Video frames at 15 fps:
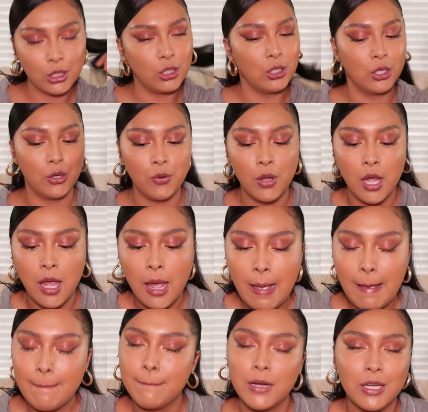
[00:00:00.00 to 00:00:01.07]
you know,
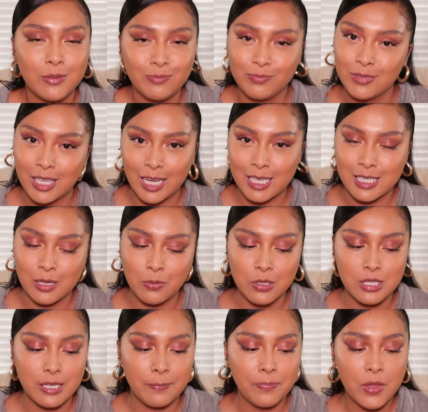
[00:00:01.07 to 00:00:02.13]
but like I said, we'll
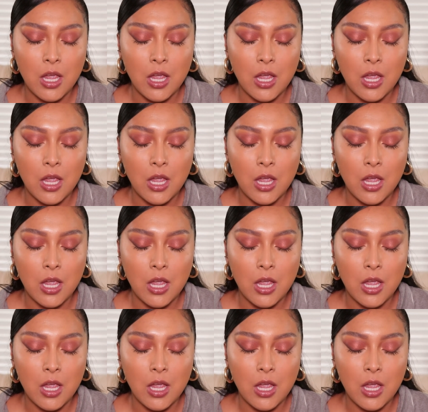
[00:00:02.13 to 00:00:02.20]
see.